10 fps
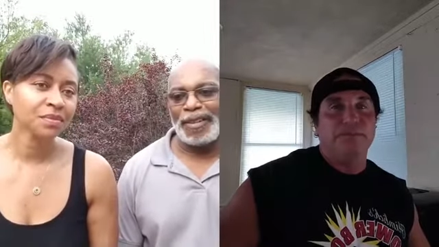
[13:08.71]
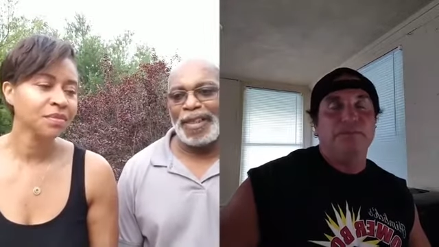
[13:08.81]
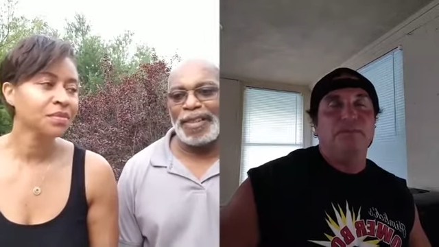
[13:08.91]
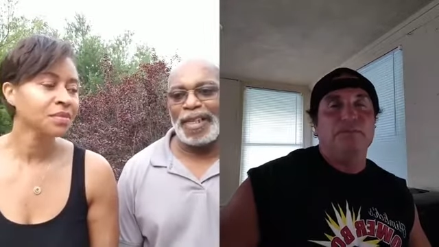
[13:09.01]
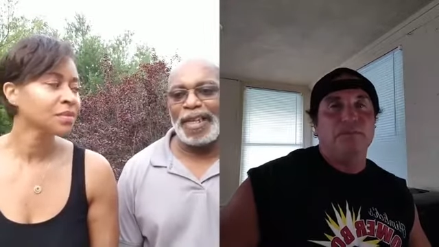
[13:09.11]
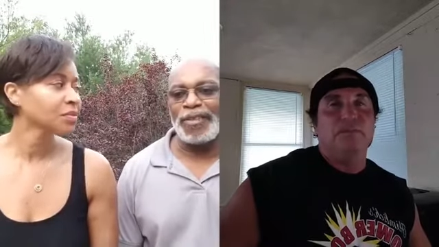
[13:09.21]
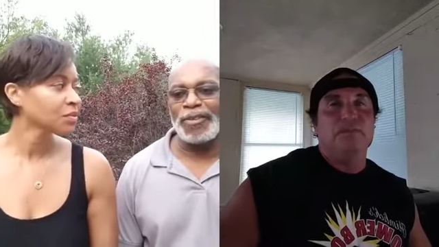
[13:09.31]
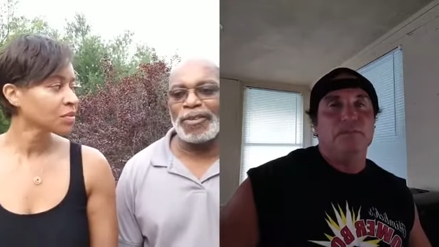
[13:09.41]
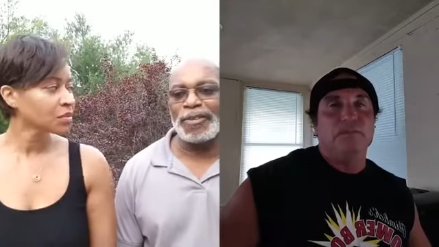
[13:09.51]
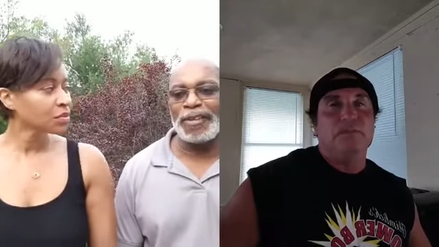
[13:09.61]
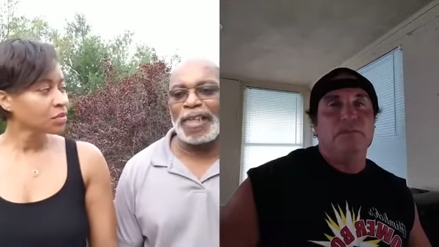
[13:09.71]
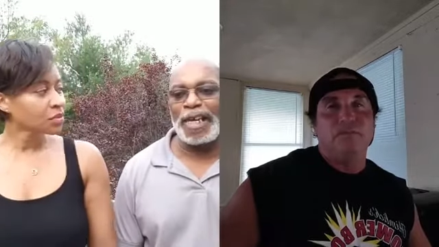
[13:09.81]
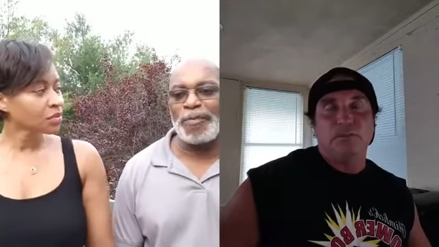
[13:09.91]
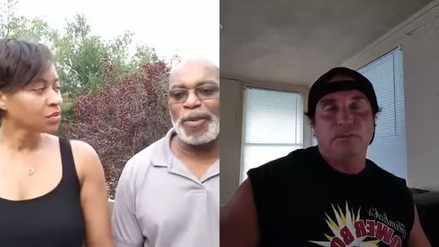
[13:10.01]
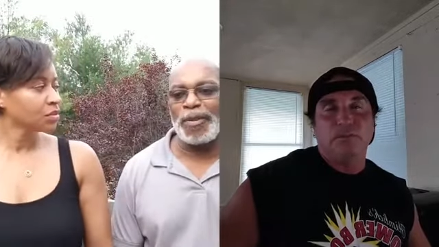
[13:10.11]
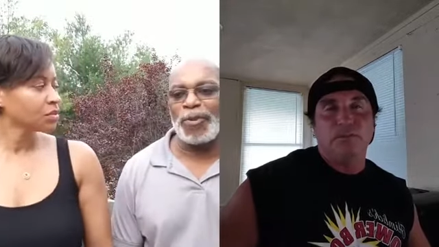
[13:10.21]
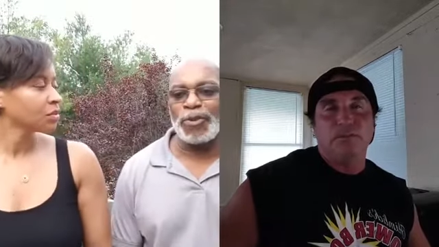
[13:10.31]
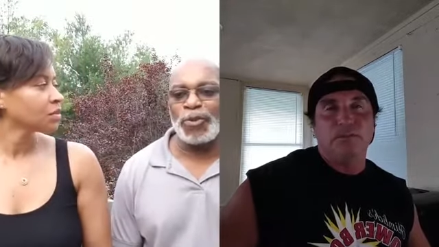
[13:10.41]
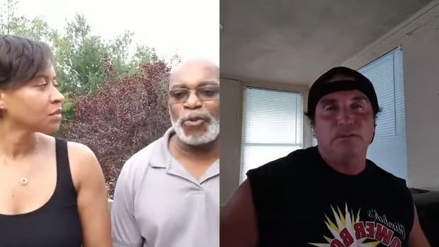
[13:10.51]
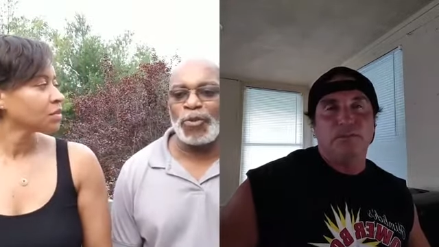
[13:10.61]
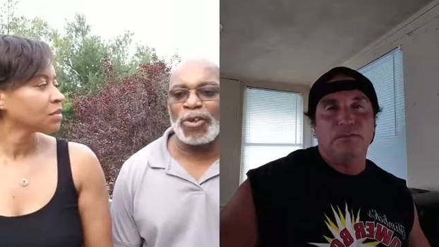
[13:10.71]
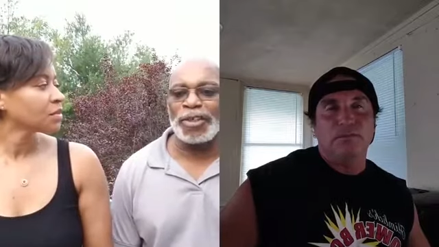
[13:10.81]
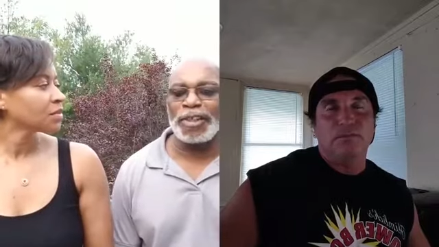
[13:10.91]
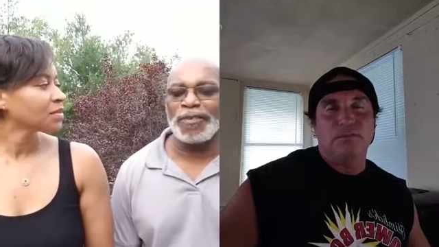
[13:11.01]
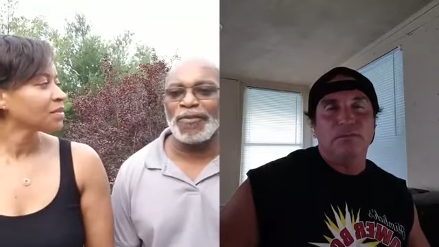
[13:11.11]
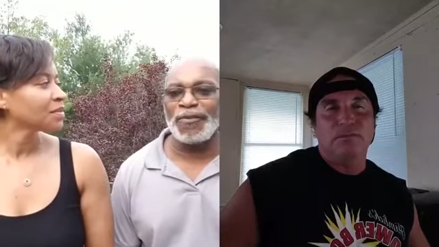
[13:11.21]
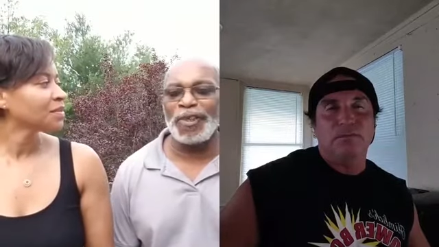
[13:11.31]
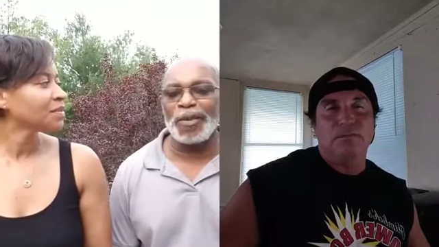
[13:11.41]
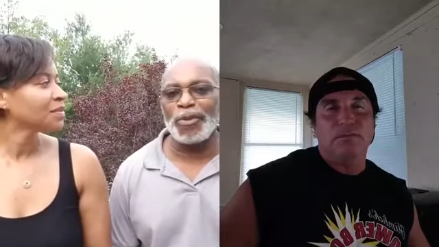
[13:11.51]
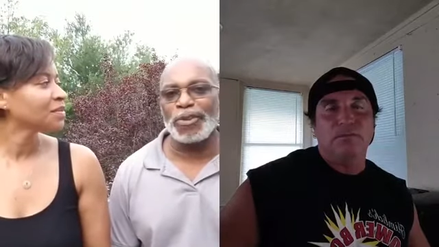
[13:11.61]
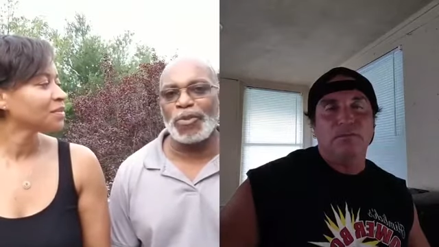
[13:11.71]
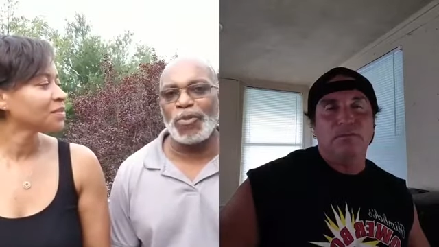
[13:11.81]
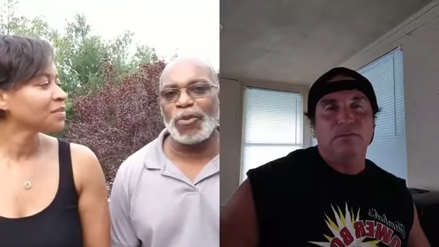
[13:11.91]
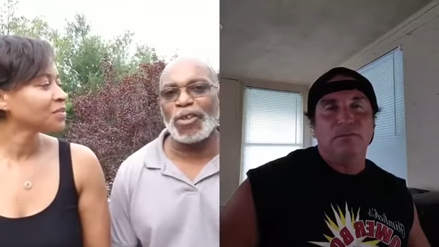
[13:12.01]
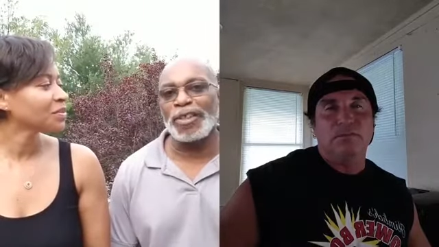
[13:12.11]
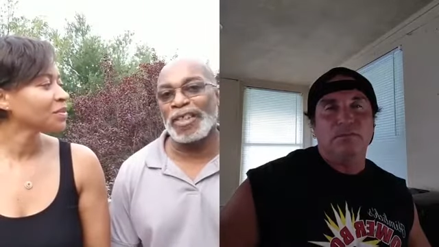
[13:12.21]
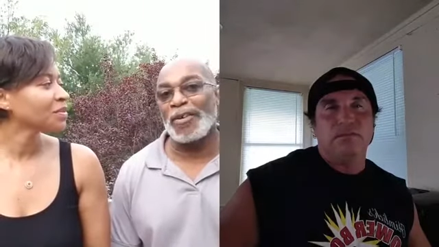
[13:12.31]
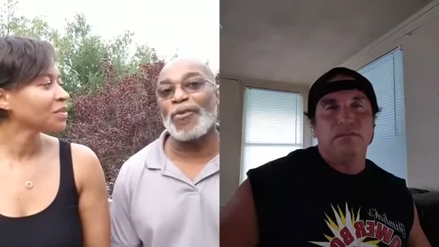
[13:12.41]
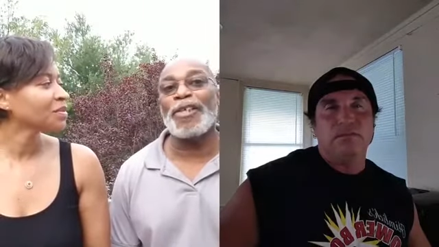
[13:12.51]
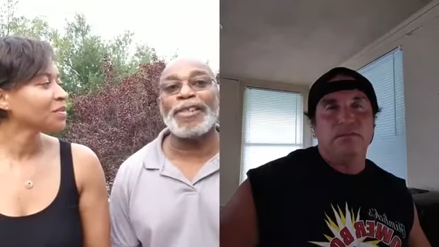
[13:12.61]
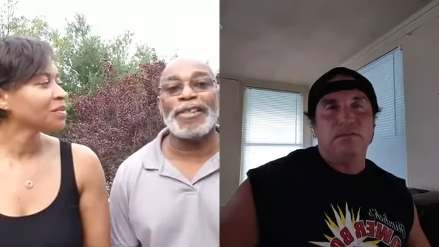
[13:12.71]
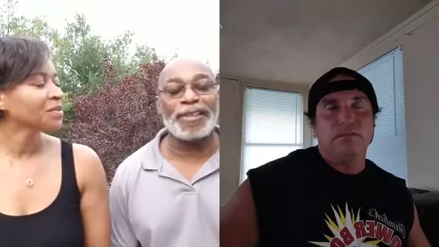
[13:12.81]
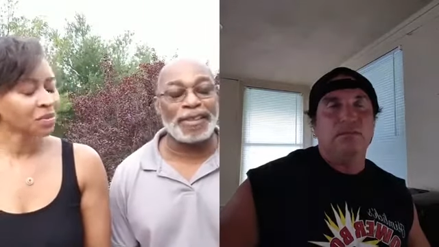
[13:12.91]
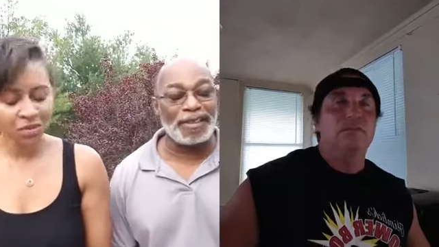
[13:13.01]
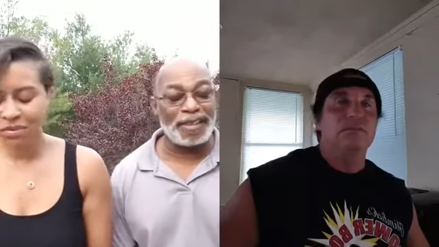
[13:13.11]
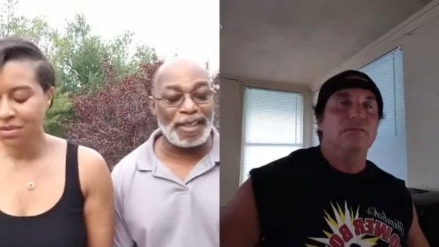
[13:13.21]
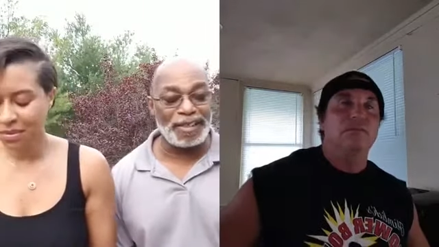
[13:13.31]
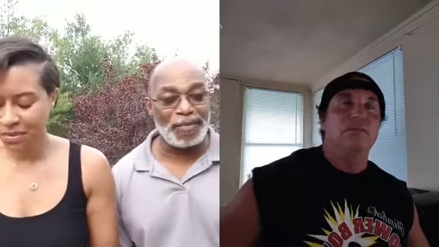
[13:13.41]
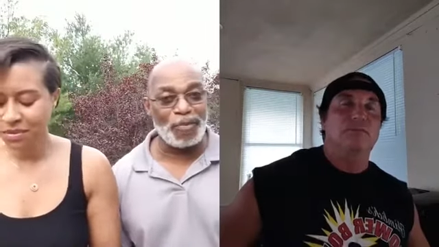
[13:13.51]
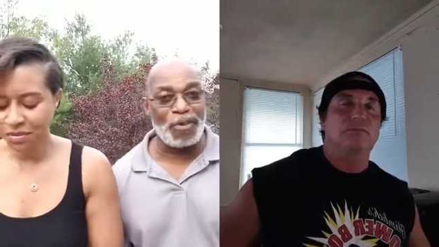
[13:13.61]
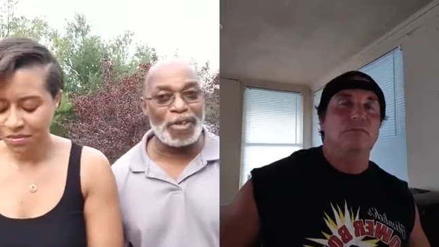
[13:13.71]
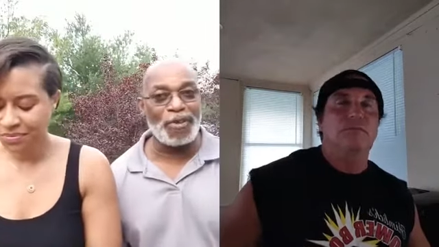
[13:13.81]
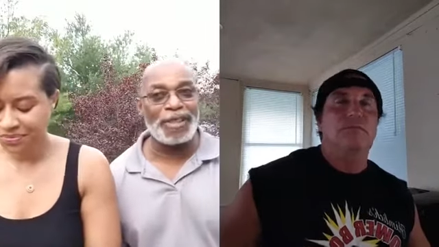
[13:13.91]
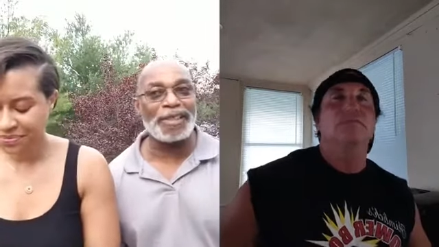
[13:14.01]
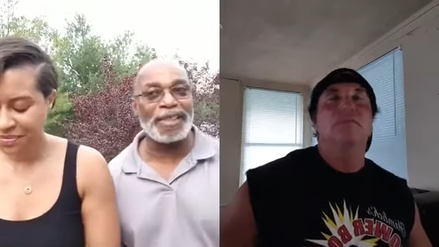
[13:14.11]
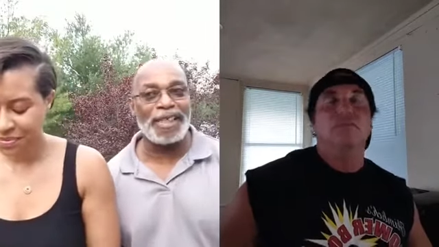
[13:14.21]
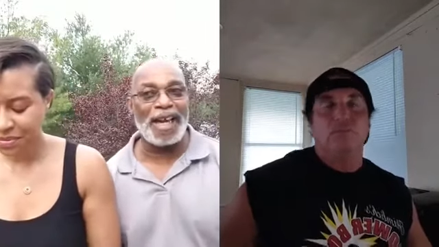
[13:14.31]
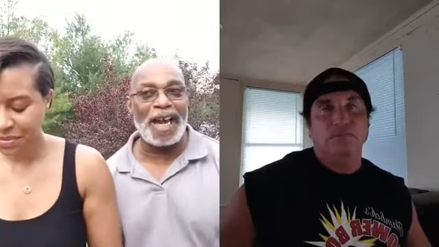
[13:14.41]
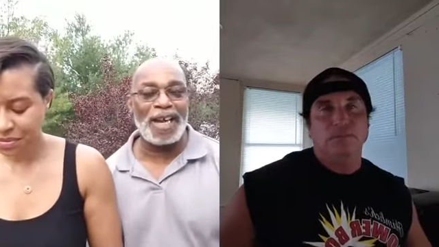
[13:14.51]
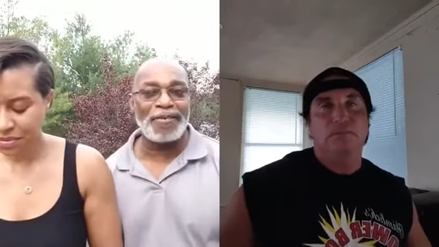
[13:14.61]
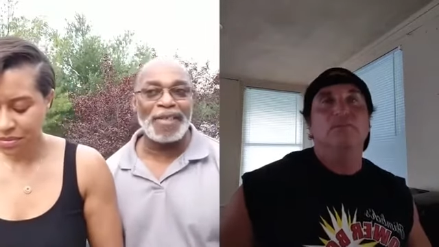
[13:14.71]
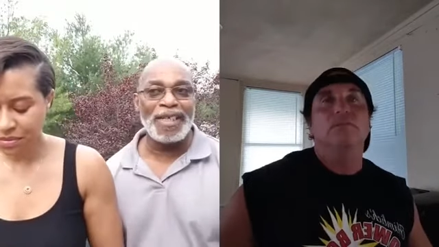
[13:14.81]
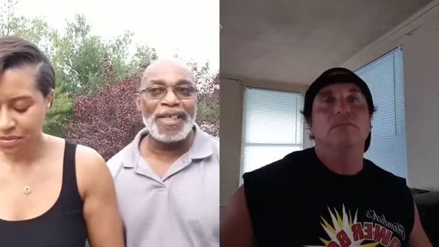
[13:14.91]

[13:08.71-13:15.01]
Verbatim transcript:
Speaker 1: I, I don't like people to work in fear, but to work in awareness. Mm-hmm. And the more awareness they have,